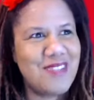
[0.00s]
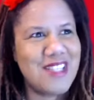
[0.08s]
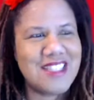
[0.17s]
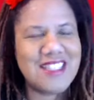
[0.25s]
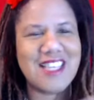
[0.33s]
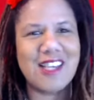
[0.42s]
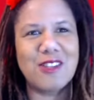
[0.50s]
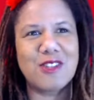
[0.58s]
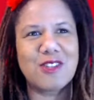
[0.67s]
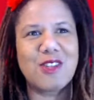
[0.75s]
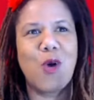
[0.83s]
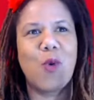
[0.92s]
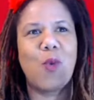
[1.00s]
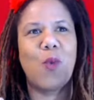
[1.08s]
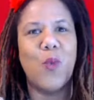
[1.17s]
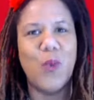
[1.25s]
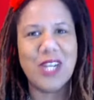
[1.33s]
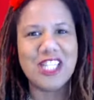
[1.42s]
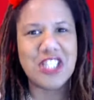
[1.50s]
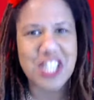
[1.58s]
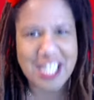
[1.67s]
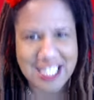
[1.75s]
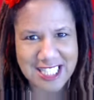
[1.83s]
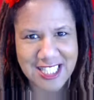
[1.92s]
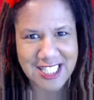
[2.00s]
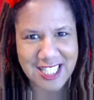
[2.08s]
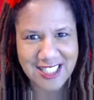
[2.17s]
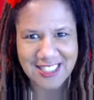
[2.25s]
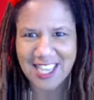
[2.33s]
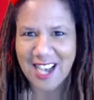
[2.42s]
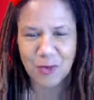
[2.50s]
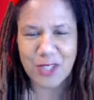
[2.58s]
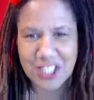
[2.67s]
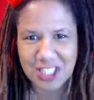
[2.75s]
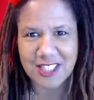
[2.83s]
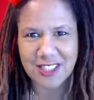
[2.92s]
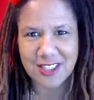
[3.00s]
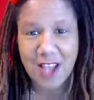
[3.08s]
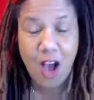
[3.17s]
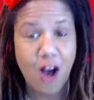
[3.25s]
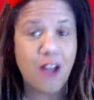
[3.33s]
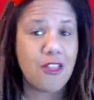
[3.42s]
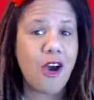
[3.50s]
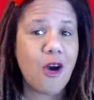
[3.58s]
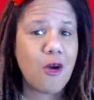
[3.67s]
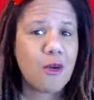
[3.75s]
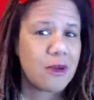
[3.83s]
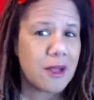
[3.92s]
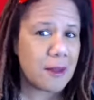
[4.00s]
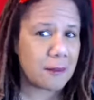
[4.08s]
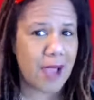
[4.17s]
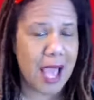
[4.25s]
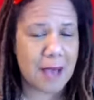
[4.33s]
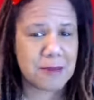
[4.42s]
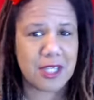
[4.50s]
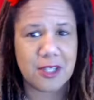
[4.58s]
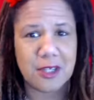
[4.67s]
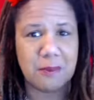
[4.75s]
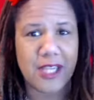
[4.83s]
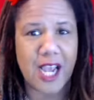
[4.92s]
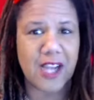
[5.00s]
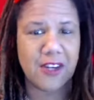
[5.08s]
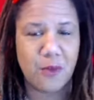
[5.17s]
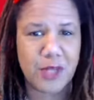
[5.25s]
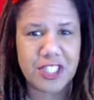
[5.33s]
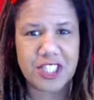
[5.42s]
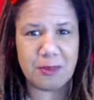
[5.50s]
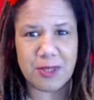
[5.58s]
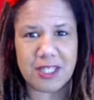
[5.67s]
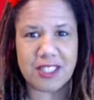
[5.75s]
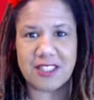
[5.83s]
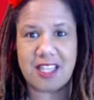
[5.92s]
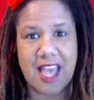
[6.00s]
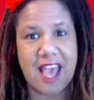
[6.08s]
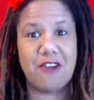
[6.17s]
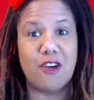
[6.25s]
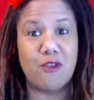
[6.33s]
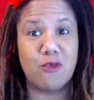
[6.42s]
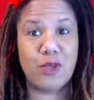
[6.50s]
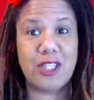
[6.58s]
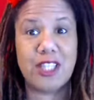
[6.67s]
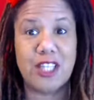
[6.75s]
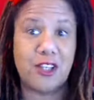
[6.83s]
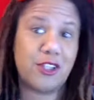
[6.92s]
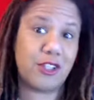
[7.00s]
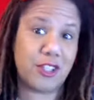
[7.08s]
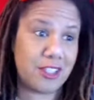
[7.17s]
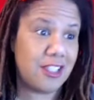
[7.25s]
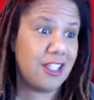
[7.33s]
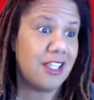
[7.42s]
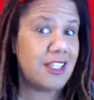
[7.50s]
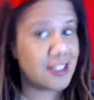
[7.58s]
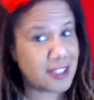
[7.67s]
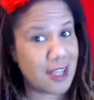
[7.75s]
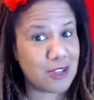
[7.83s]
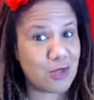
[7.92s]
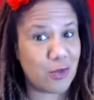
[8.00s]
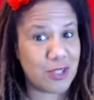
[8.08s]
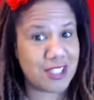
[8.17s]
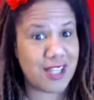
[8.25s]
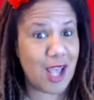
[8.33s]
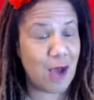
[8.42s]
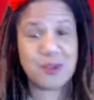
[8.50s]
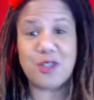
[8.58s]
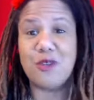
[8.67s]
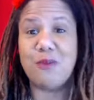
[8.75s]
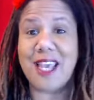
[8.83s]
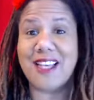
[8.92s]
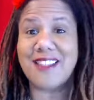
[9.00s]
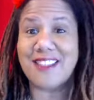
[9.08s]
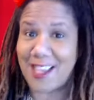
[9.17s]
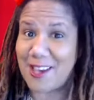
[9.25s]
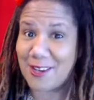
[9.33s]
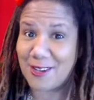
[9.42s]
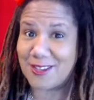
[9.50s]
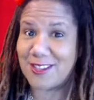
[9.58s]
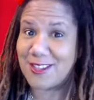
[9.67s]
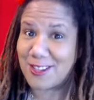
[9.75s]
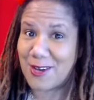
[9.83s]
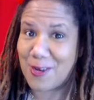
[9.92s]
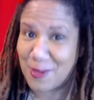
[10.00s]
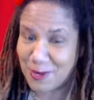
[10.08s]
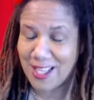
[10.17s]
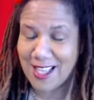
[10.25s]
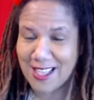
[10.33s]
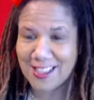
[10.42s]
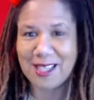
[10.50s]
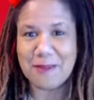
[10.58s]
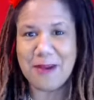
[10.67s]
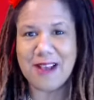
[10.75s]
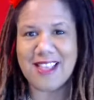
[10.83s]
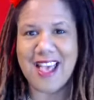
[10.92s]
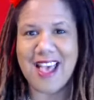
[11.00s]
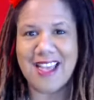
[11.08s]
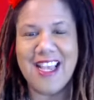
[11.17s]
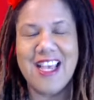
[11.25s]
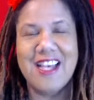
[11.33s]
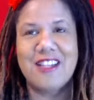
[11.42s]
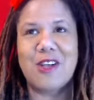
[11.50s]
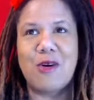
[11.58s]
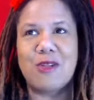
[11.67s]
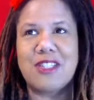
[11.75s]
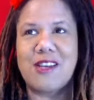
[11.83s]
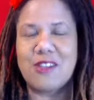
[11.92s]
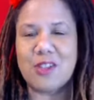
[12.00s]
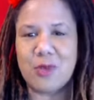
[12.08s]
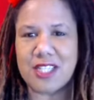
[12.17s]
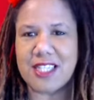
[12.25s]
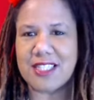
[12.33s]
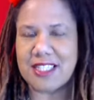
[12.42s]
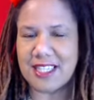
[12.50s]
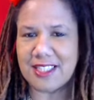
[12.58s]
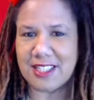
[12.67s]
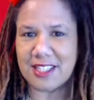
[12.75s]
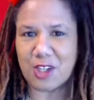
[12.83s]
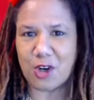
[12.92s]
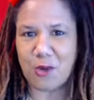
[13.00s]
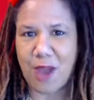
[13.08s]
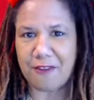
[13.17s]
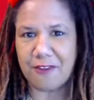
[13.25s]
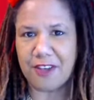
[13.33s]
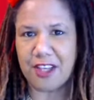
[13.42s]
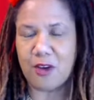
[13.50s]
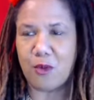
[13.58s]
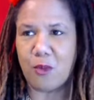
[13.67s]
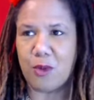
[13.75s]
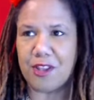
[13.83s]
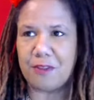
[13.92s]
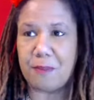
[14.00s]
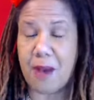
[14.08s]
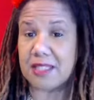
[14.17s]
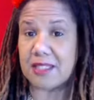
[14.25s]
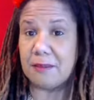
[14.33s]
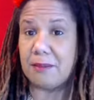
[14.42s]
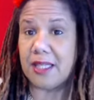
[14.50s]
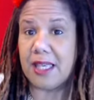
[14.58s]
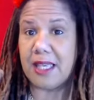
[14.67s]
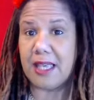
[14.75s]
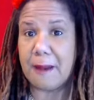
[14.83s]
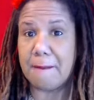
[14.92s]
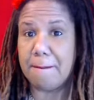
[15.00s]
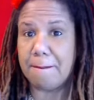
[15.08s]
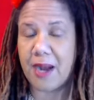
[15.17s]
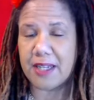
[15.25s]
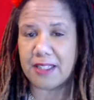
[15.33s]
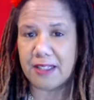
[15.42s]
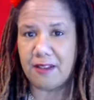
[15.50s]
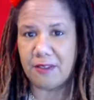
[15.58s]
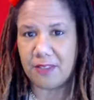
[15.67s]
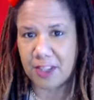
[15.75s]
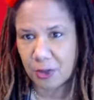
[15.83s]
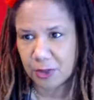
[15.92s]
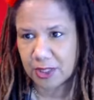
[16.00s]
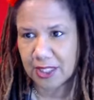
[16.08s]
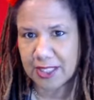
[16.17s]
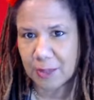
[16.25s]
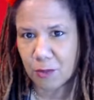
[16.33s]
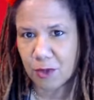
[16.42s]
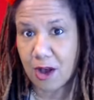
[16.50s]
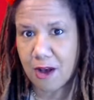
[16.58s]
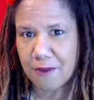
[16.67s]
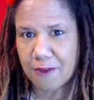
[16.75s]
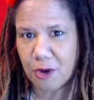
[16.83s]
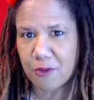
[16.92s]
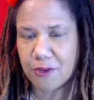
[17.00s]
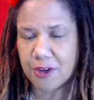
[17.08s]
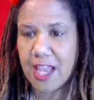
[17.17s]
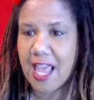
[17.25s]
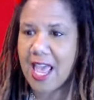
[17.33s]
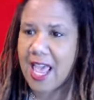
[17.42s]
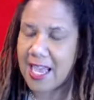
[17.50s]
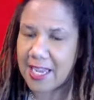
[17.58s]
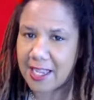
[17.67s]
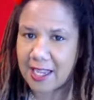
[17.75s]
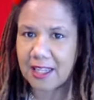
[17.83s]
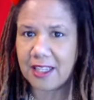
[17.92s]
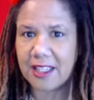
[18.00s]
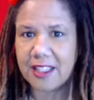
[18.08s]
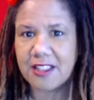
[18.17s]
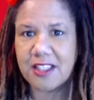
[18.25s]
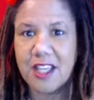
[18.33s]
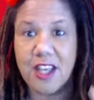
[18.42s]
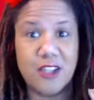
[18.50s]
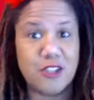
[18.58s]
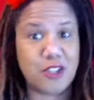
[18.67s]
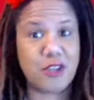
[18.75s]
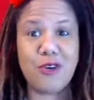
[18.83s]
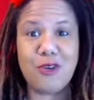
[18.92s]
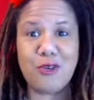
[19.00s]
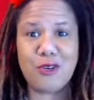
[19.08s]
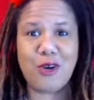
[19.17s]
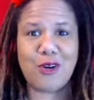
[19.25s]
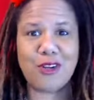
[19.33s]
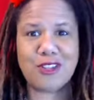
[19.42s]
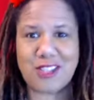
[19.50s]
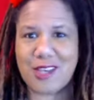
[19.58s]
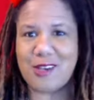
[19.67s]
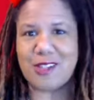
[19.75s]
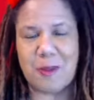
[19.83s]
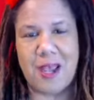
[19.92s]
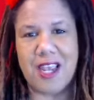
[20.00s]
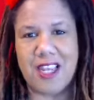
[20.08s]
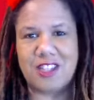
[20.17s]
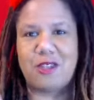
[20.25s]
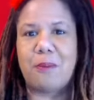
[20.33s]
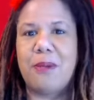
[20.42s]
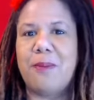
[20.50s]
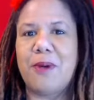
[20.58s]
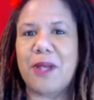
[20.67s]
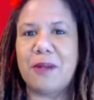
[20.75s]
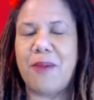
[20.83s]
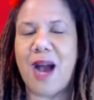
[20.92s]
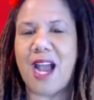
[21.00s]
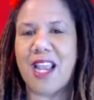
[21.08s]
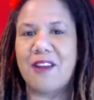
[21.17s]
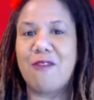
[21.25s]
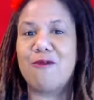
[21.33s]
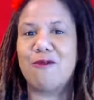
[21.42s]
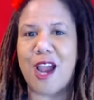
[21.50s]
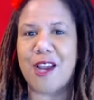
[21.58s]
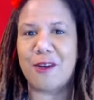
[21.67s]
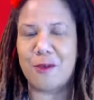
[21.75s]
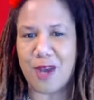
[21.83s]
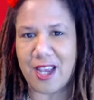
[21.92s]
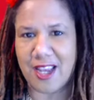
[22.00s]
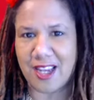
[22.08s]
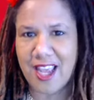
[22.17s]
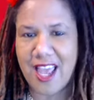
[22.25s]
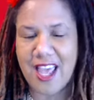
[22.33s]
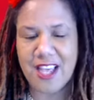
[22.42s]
Sales widgets, not witches. Although perhaps it could be kind of witchy because having a really good sales widget helps you make sales. So think about that. So sales widget, as I said, it's a graphic with possibly a button that you can that will hover over it, and it clicks to your sales page so people can buy it right away.